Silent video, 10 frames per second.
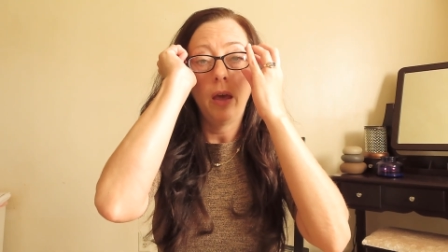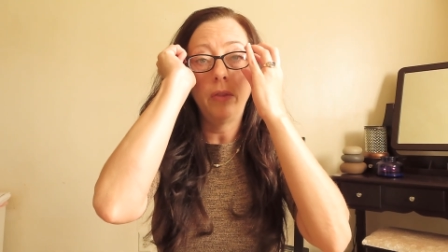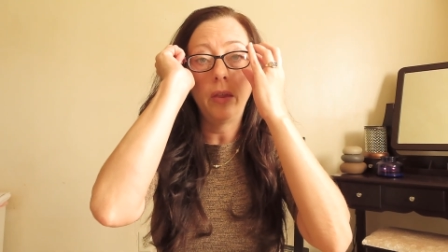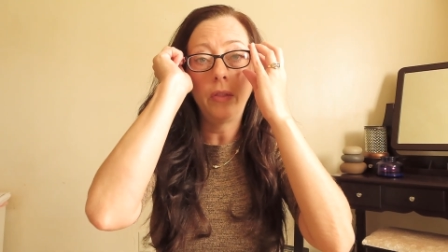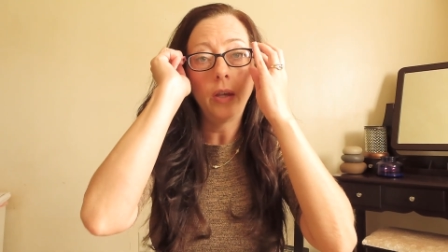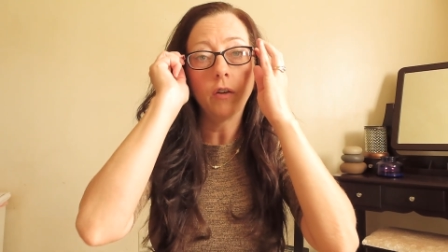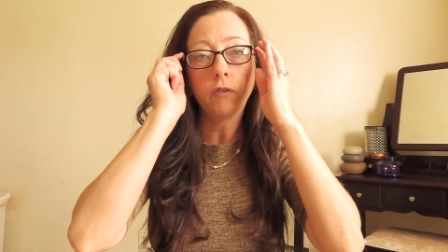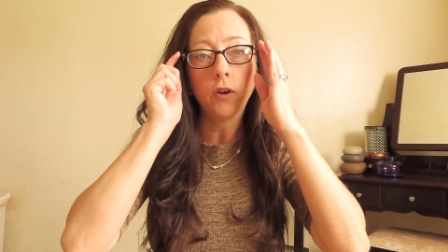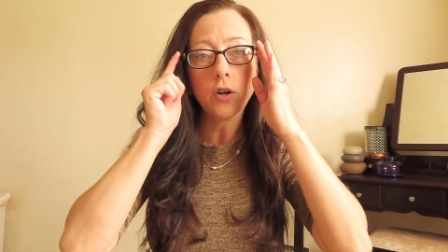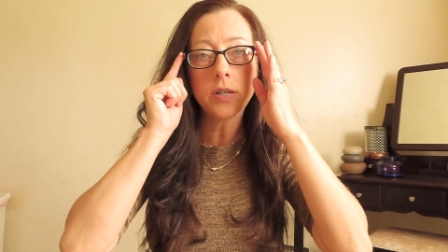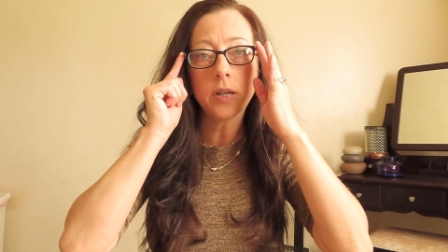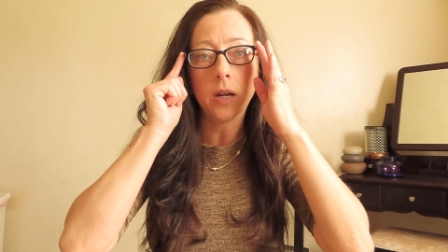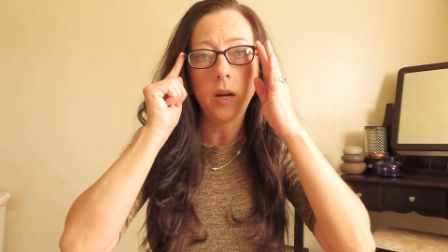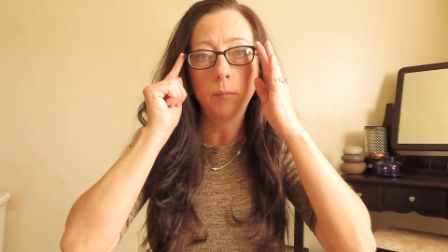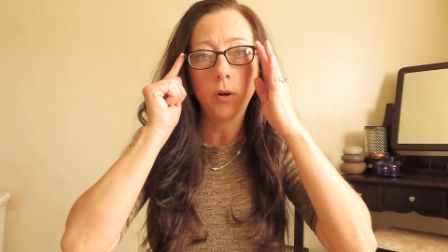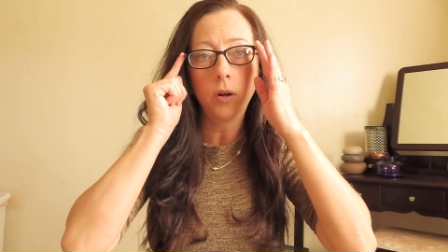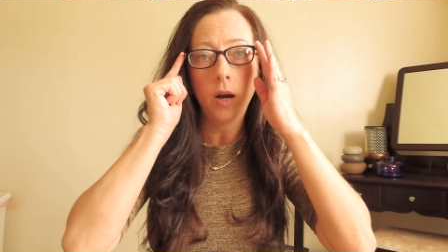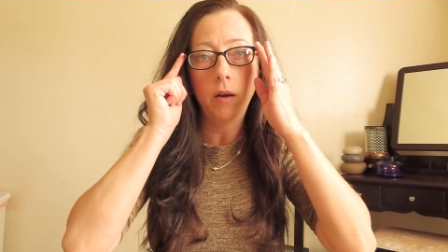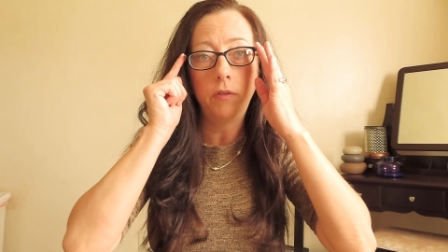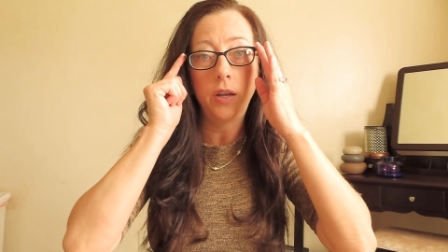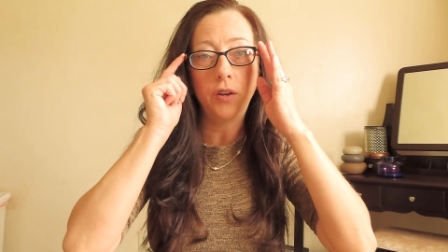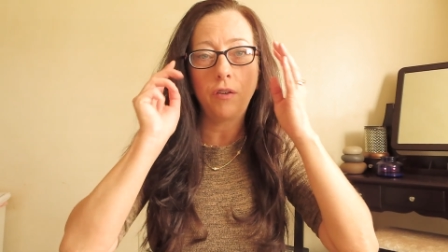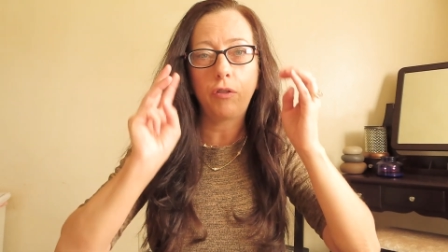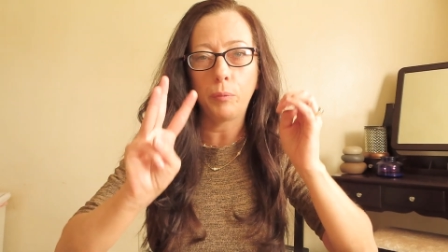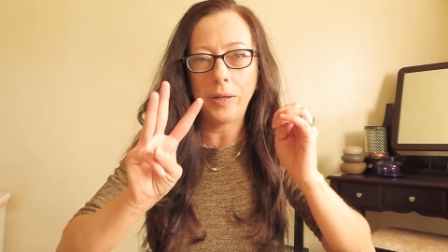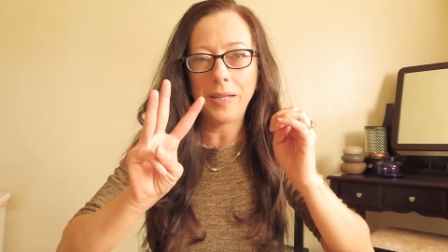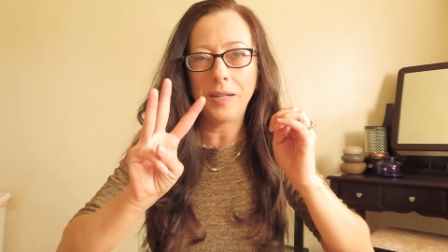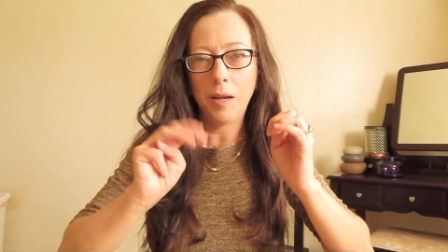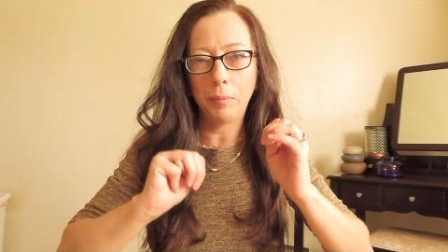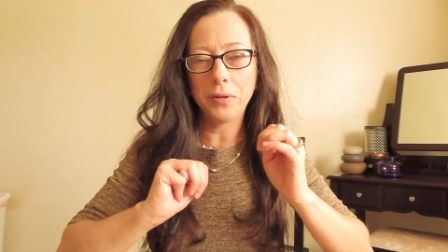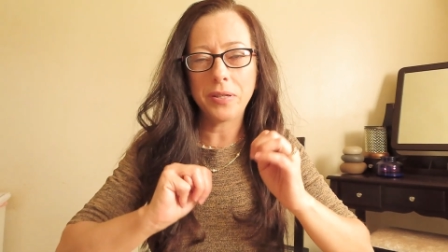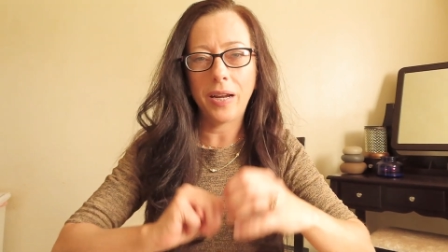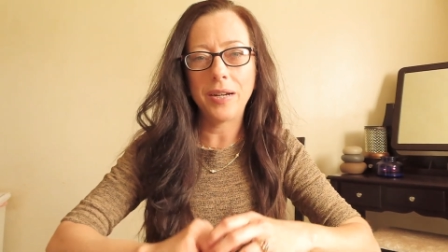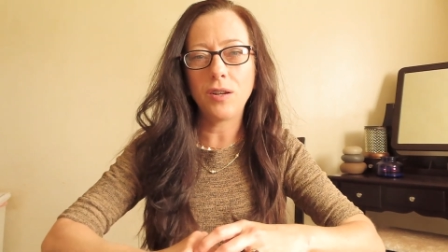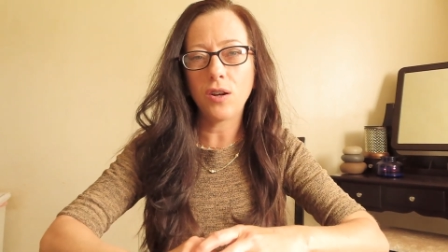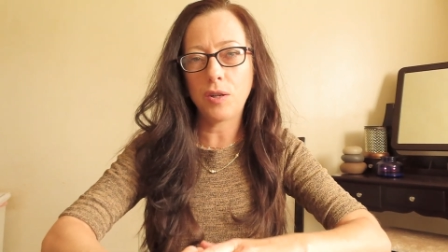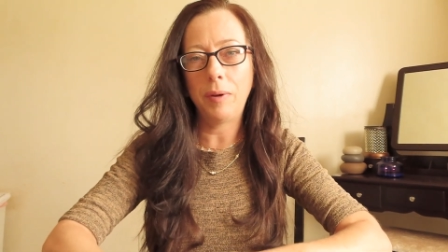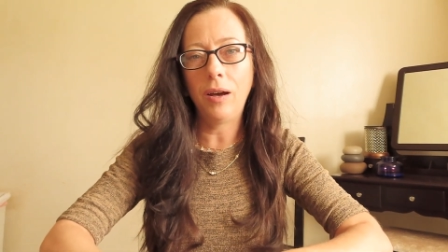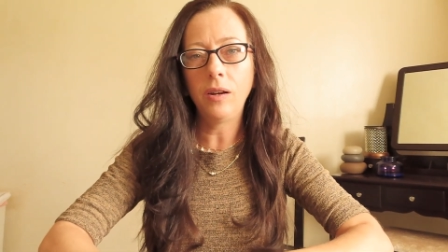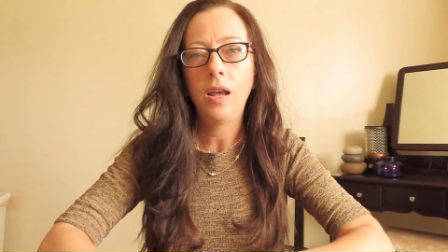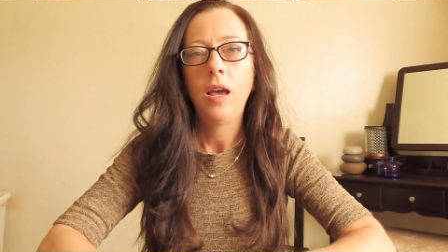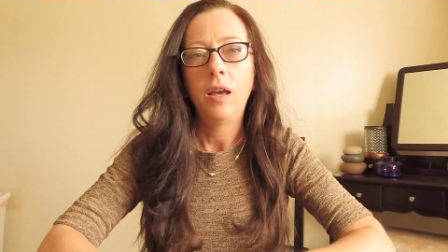And then the first number of the 3 numbers that I talked about,